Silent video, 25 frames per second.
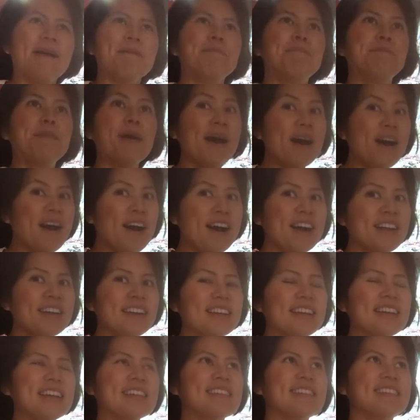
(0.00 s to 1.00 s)
but
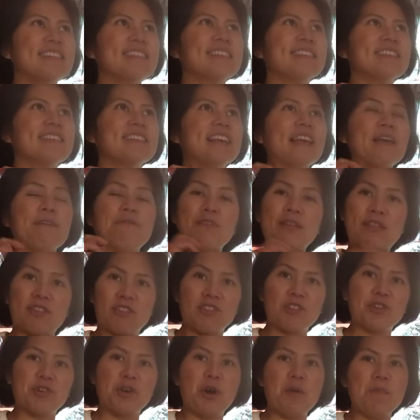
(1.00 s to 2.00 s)
if it's
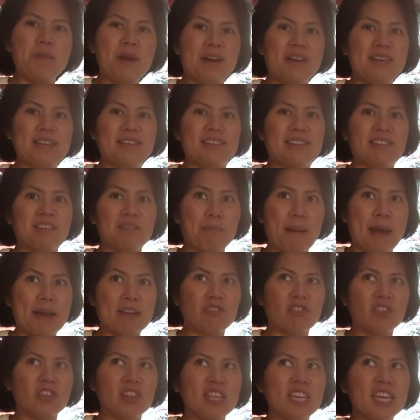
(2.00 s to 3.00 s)
strawberries
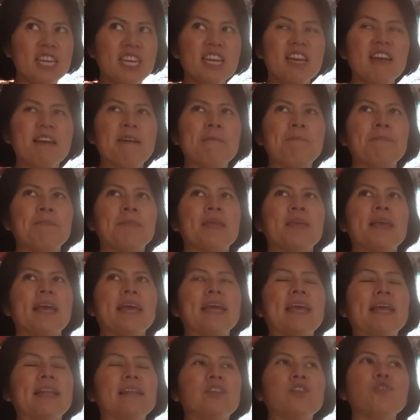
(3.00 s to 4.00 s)
especially,
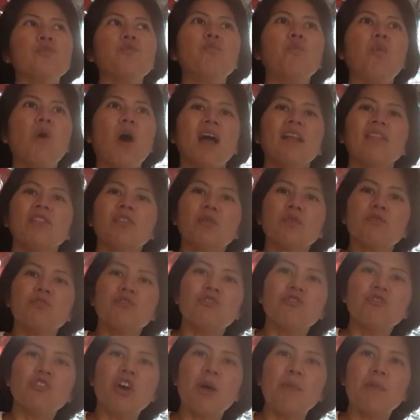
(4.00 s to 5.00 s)
and you want those
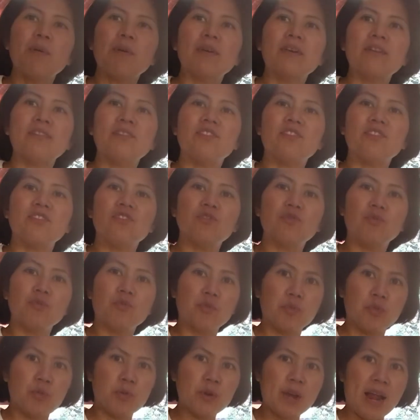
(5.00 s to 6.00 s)
strawberries to
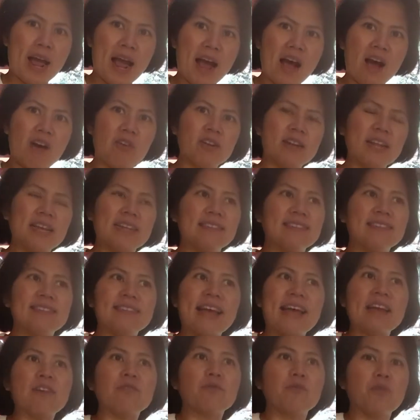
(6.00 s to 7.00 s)
root out and
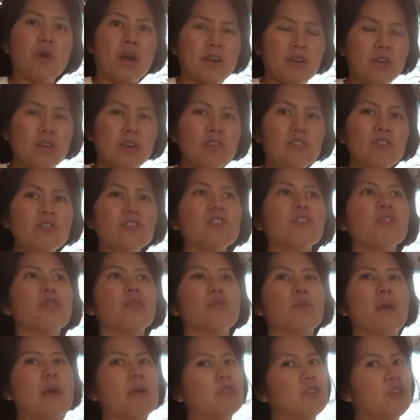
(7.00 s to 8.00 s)
send runners
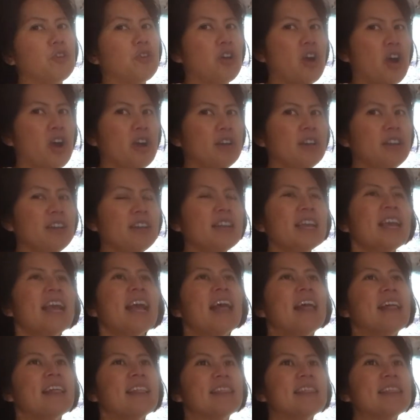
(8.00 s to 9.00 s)
throughout your garden,
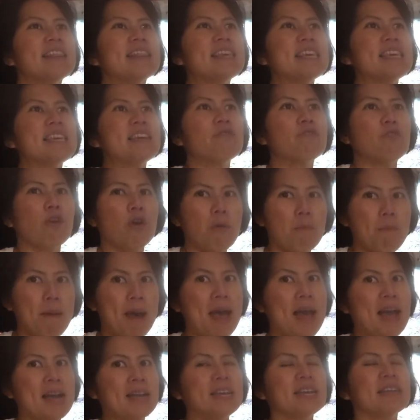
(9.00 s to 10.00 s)
the grow
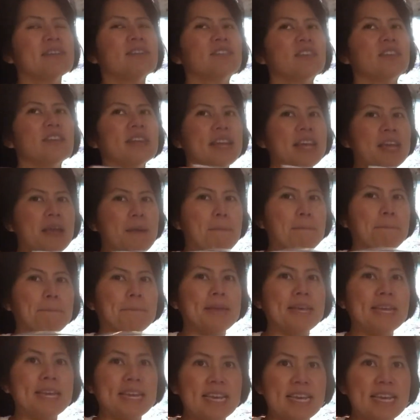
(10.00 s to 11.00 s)
bag is going to
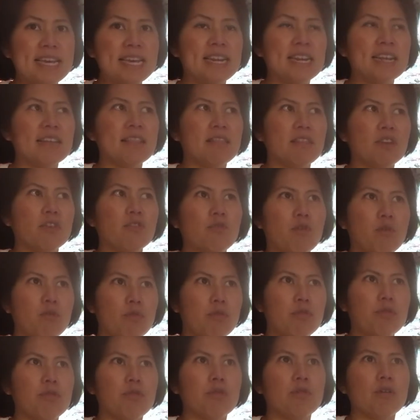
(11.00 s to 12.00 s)
impede the
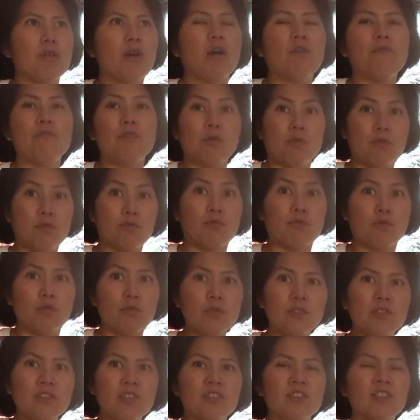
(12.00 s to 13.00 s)
growth of those
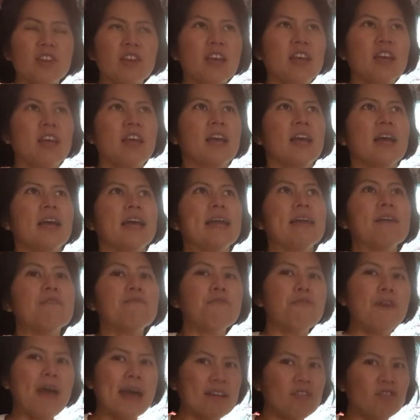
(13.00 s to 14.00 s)
roots.
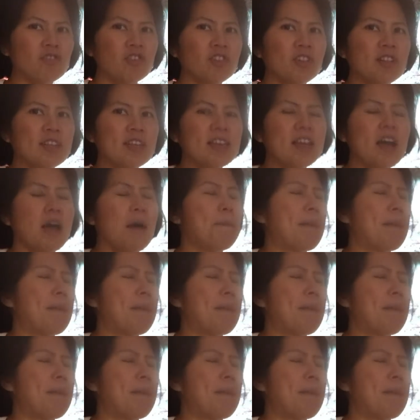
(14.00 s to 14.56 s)
Eventually,